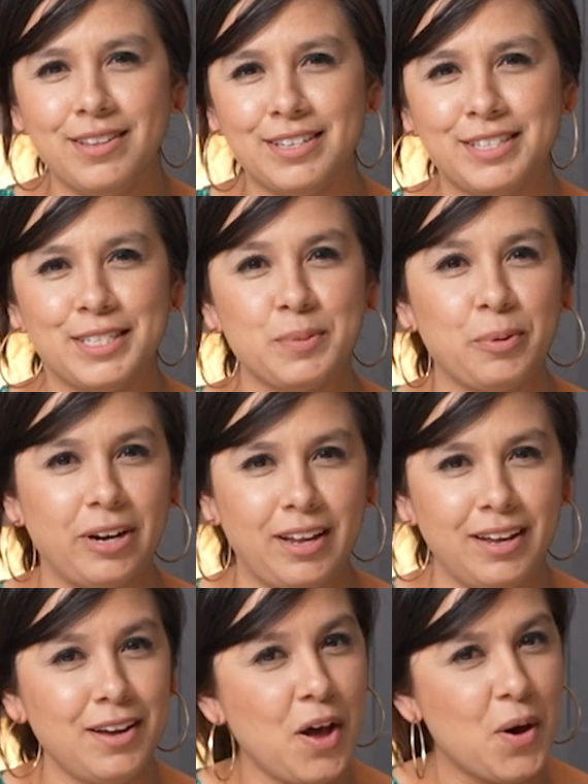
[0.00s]
This is
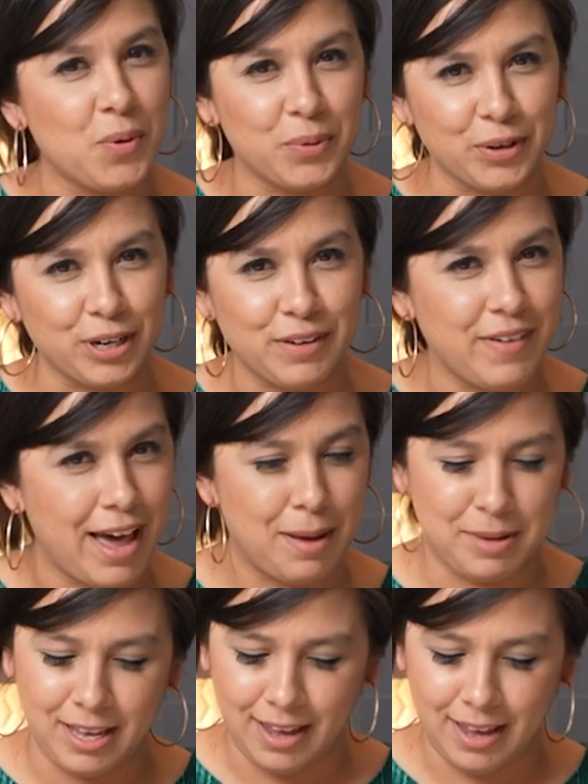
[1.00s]
Brittany, owner of Abby